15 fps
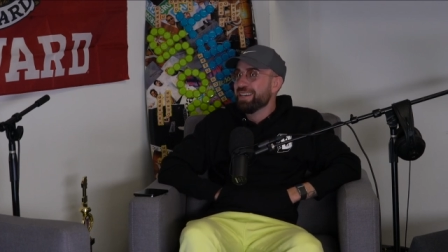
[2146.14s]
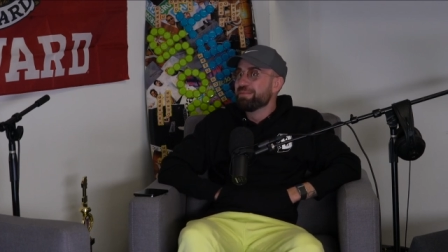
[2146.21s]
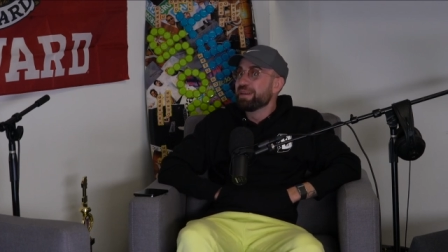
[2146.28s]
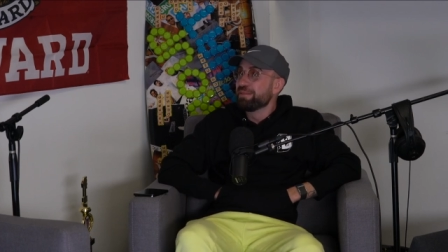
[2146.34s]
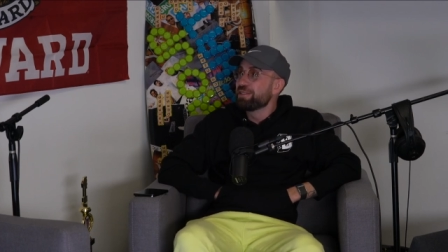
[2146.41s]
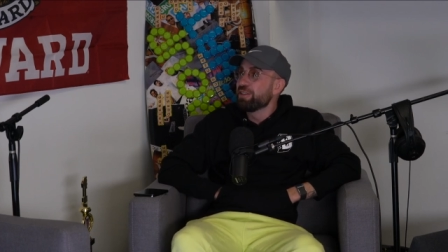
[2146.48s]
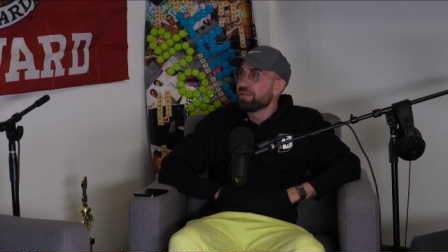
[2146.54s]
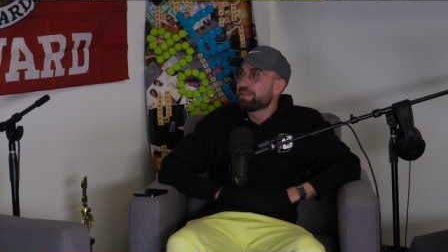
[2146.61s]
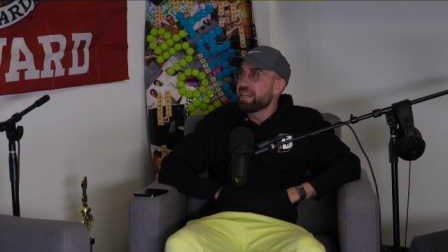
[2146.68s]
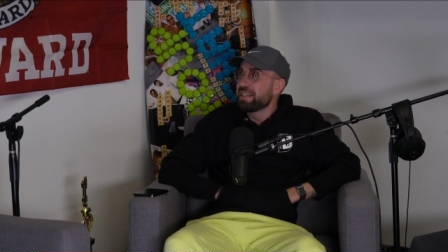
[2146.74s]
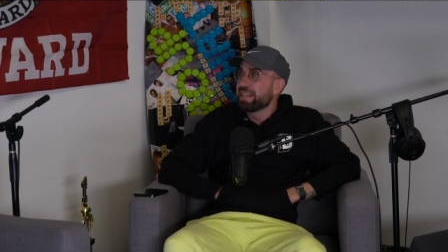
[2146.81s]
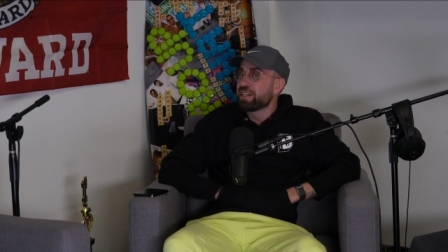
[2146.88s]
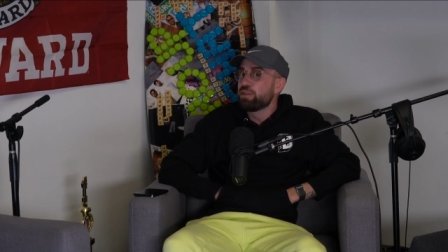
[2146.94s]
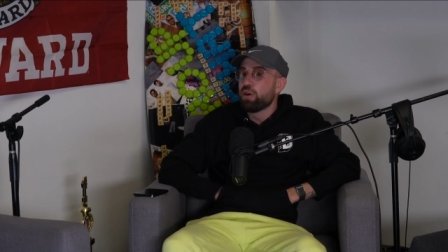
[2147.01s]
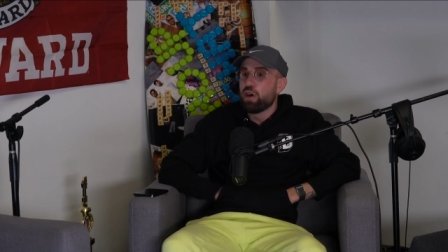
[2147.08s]
yeah. But you know what I'm saying?
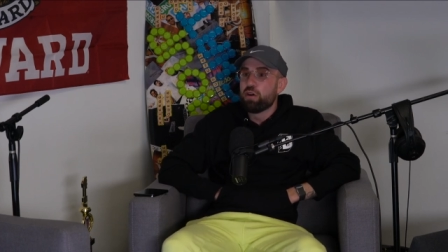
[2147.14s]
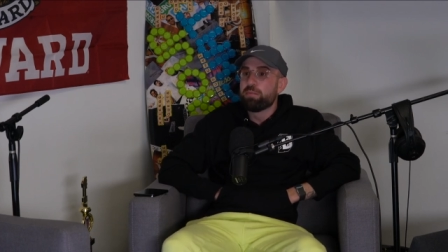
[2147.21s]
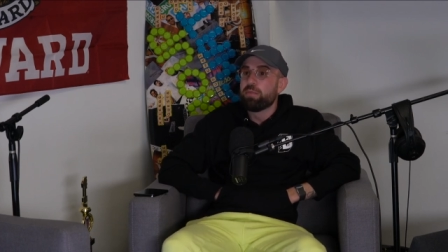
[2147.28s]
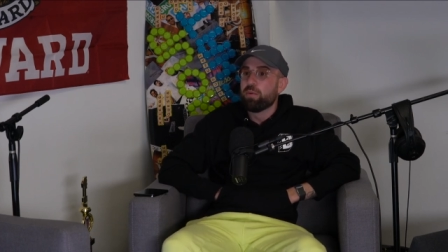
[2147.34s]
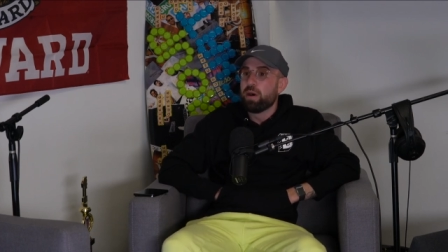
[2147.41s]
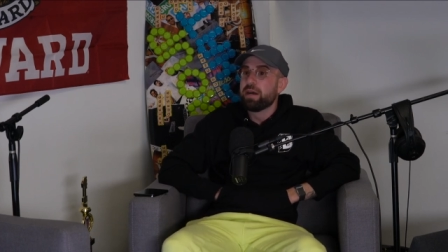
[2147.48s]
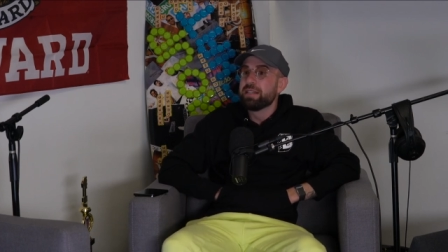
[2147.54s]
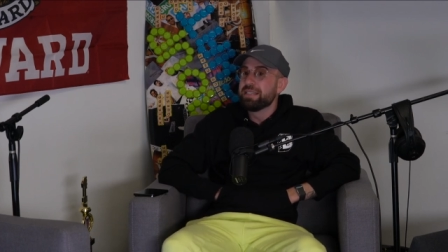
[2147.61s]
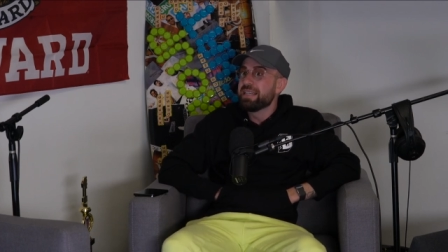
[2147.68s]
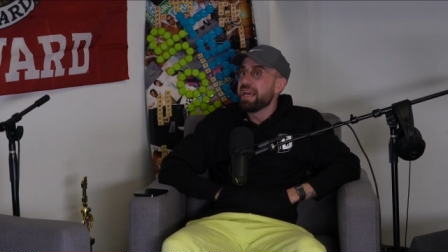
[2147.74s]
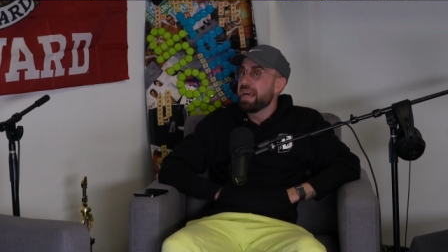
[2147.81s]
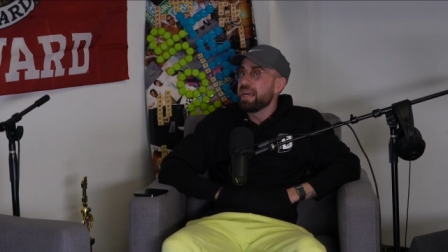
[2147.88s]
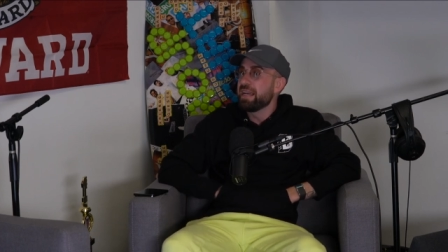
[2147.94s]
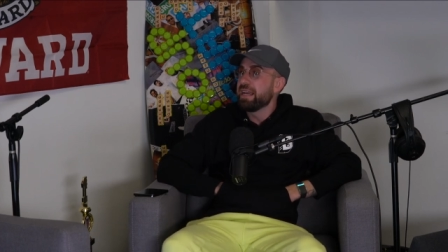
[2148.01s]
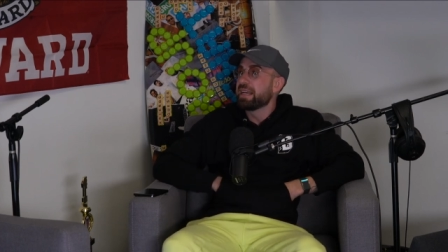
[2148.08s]
Like you hope one
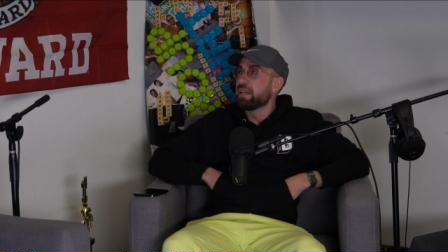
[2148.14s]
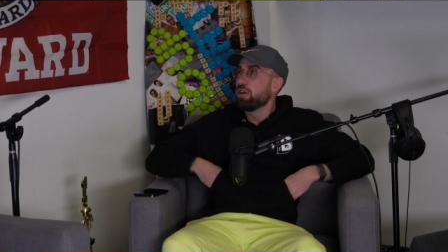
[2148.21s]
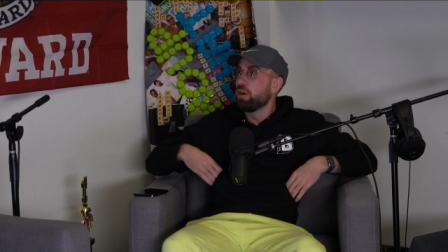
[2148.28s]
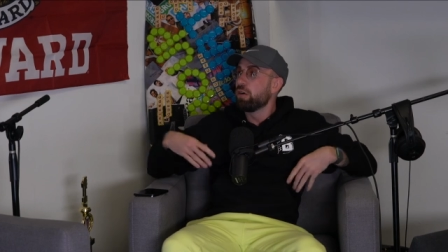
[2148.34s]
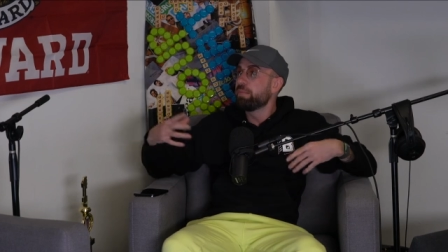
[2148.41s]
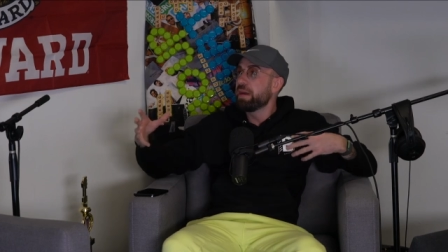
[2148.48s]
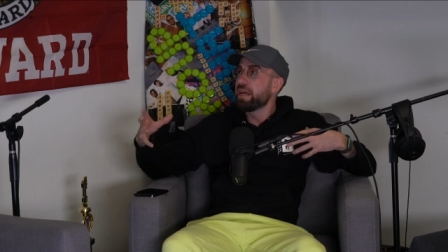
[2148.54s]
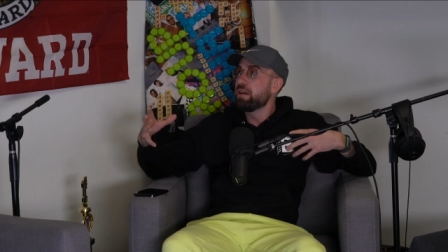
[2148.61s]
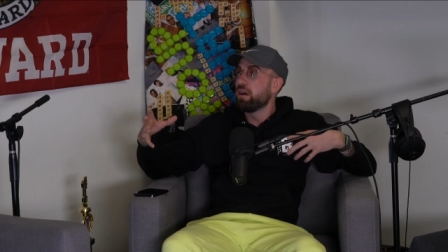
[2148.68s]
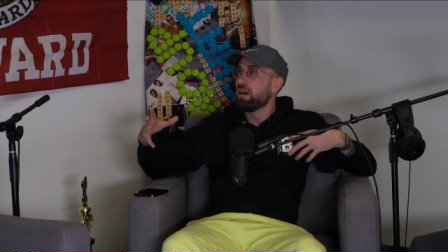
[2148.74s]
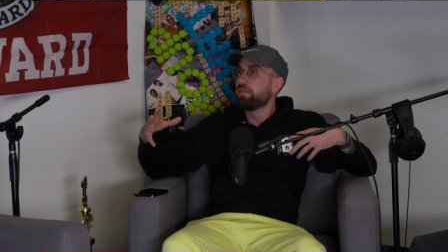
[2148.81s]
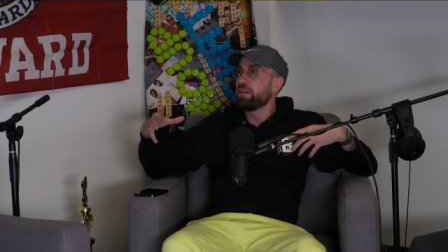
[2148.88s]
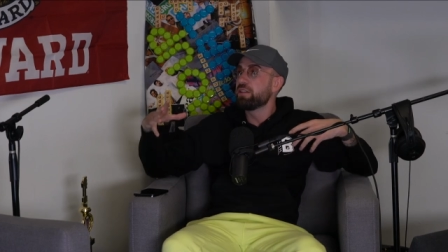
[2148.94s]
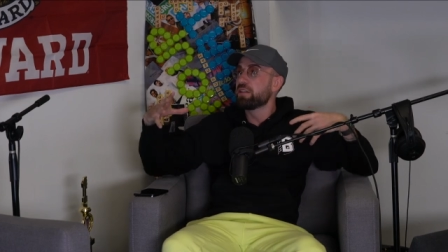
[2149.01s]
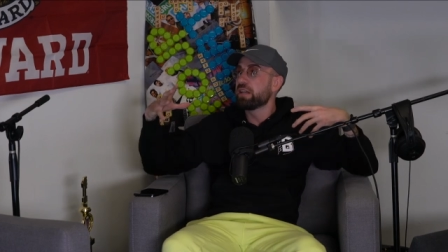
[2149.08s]
day it can all pay
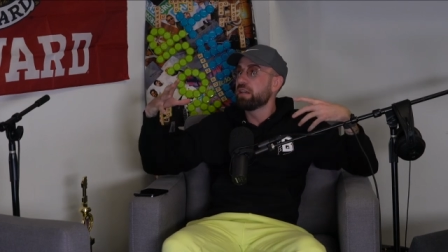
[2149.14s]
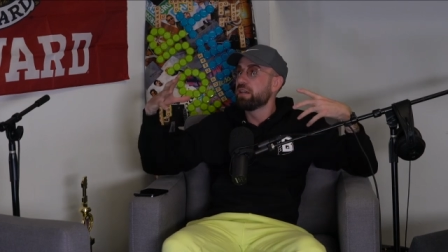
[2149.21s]
off. not can,